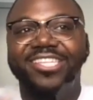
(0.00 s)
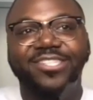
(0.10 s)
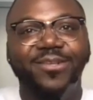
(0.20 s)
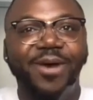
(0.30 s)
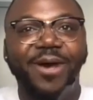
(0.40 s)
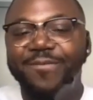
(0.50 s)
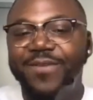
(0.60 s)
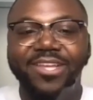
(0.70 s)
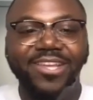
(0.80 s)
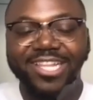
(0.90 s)
it's just about
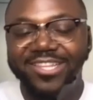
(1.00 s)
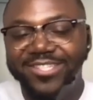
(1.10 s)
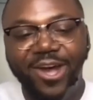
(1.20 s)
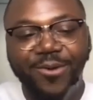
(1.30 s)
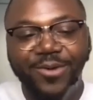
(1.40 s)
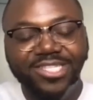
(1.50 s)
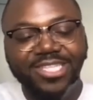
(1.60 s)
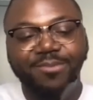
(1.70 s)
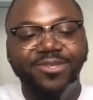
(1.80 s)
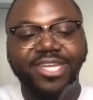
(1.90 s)
figuring there's always
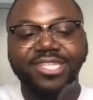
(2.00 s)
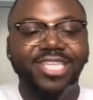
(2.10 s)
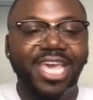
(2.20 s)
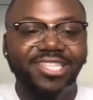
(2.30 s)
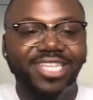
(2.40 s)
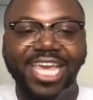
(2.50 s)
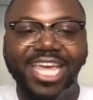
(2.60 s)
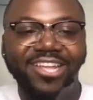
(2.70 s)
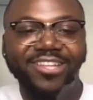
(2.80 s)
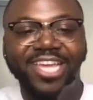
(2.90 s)
steps you can take to
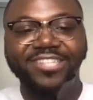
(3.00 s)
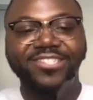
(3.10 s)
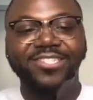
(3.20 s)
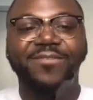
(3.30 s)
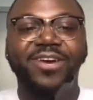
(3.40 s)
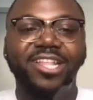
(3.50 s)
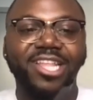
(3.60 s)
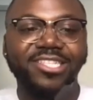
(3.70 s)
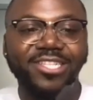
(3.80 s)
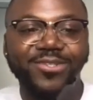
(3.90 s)
get get yourself out
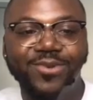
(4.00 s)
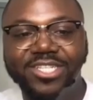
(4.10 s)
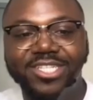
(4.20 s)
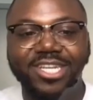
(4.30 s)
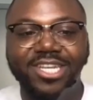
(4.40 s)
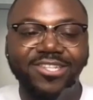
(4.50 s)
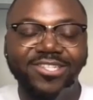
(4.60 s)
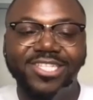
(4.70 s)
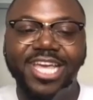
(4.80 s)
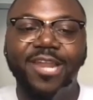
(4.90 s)
of that situation
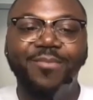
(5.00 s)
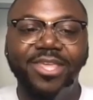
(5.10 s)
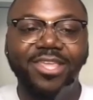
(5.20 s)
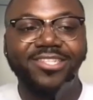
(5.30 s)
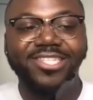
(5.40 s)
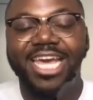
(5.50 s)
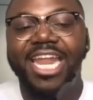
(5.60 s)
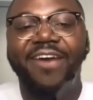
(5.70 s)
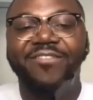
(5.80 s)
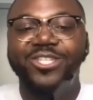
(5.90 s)
you just got to be you just
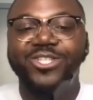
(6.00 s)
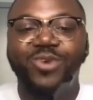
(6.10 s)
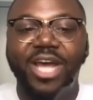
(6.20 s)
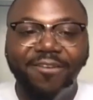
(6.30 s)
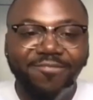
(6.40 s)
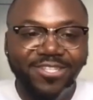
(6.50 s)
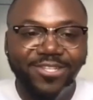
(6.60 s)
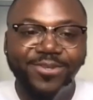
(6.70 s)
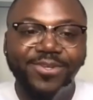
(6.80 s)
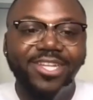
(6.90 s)
got to have the drive
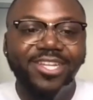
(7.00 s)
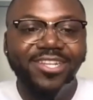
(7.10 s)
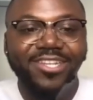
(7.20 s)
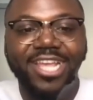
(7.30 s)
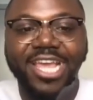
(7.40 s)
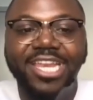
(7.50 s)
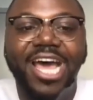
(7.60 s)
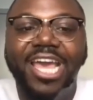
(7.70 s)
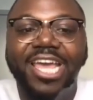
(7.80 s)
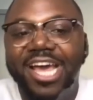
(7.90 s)
to do it and
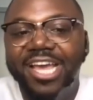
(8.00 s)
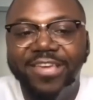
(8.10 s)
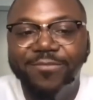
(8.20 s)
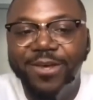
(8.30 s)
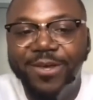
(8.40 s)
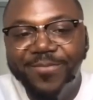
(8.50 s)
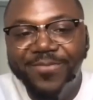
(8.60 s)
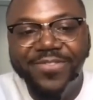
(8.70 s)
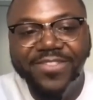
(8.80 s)
not and not give up